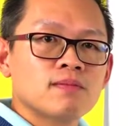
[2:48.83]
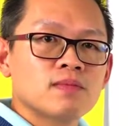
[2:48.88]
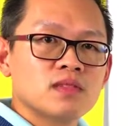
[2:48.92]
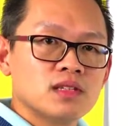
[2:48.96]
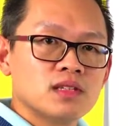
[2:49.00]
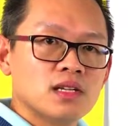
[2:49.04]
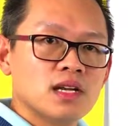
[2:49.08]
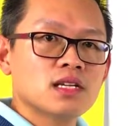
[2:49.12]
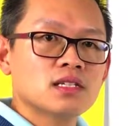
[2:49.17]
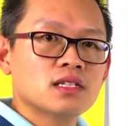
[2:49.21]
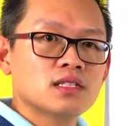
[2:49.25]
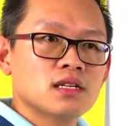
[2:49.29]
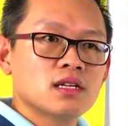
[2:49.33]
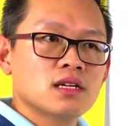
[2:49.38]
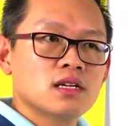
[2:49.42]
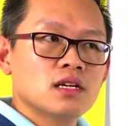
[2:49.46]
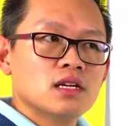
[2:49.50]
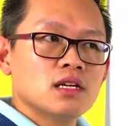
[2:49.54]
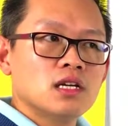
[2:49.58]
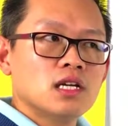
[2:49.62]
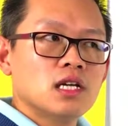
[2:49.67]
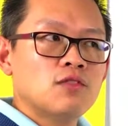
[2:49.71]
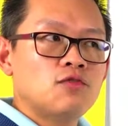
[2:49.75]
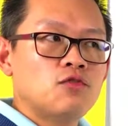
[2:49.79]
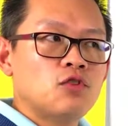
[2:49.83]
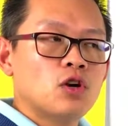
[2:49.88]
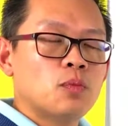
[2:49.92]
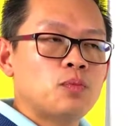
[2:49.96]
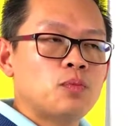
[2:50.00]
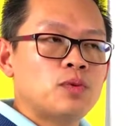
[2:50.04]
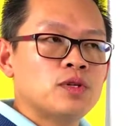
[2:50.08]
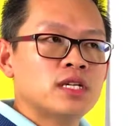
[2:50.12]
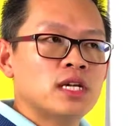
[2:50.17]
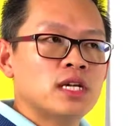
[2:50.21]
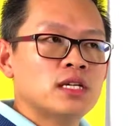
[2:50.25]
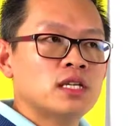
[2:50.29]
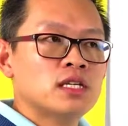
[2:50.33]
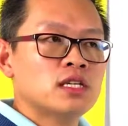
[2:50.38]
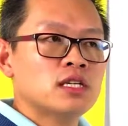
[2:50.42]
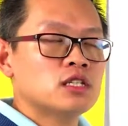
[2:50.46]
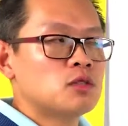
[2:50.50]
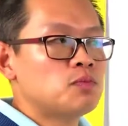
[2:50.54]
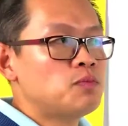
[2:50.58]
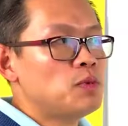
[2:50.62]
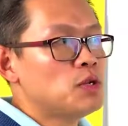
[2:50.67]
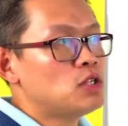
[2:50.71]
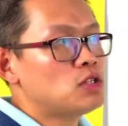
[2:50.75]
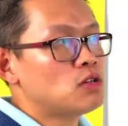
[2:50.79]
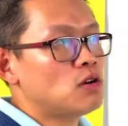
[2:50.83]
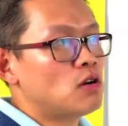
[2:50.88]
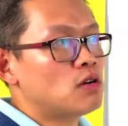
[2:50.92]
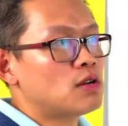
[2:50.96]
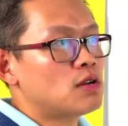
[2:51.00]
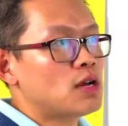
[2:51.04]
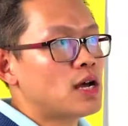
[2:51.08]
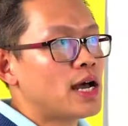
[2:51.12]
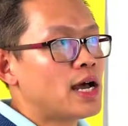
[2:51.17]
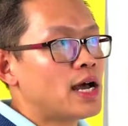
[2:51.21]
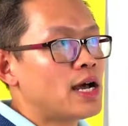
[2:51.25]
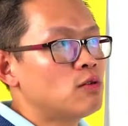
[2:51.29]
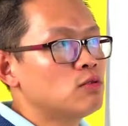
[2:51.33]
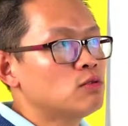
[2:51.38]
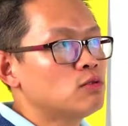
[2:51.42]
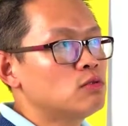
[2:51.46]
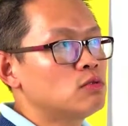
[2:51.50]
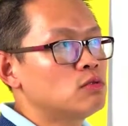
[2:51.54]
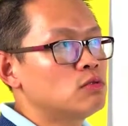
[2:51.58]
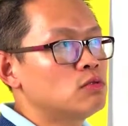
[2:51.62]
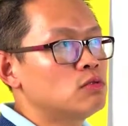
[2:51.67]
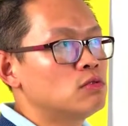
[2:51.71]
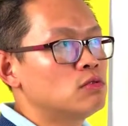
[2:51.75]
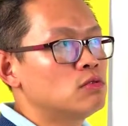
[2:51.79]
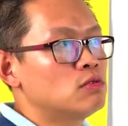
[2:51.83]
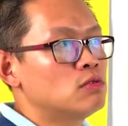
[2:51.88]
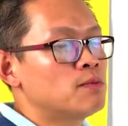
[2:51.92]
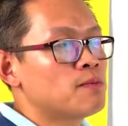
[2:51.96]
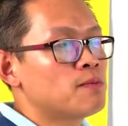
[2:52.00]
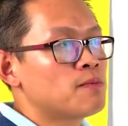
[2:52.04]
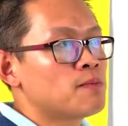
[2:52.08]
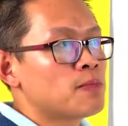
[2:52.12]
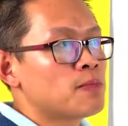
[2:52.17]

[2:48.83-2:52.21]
Yes? If you are presenting a speech on how to